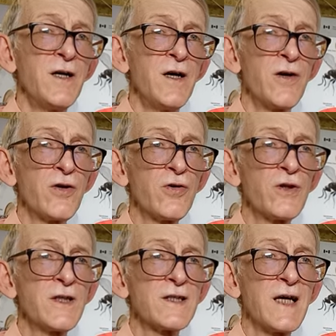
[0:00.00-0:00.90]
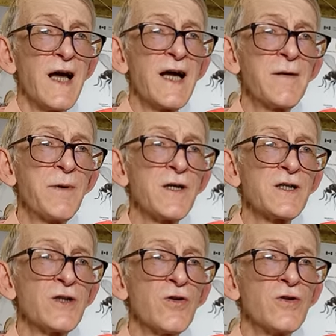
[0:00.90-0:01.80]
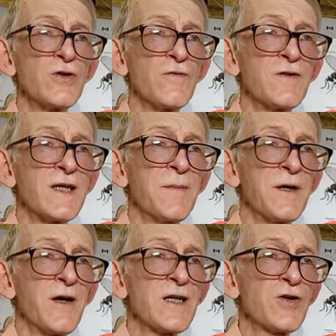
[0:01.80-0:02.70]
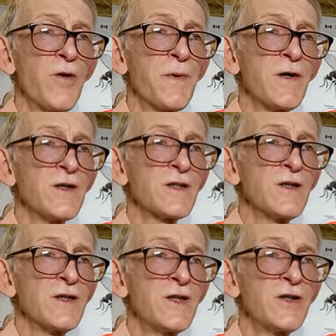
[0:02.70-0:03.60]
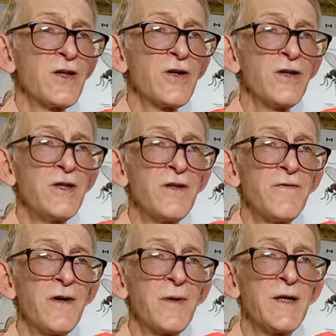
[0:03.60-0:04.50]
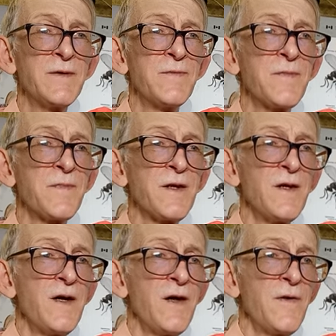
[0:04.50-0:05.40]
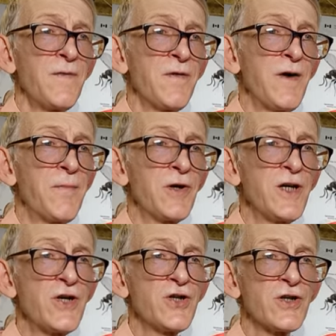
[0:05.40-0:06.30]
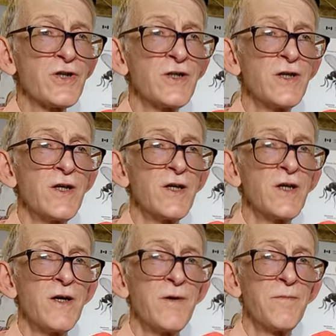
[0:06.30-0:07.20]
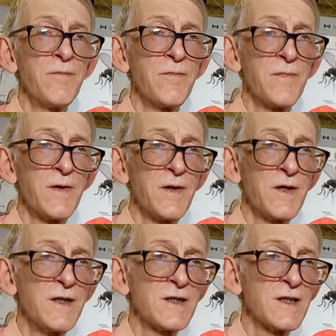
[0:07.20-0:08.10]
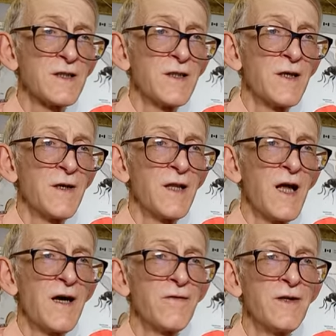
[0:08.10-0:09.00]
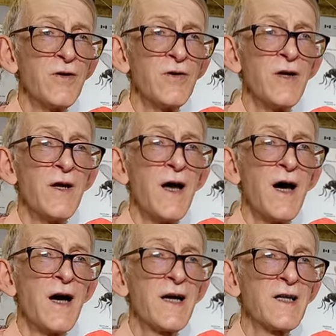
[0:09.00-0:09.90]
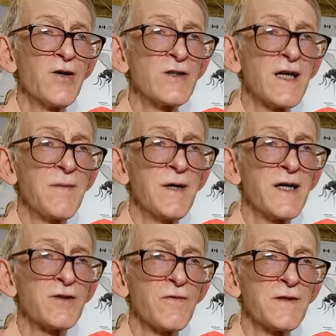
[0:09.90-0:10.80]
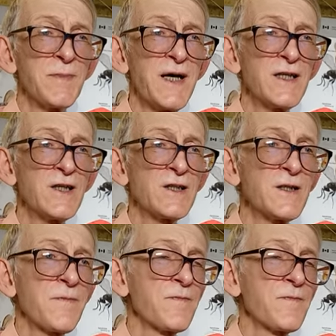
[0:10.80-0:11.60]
recorded as egg parasitoids on some grasshoppers, Tetragonidae family. They are predaceous insects, larvae on some eggs of spiders.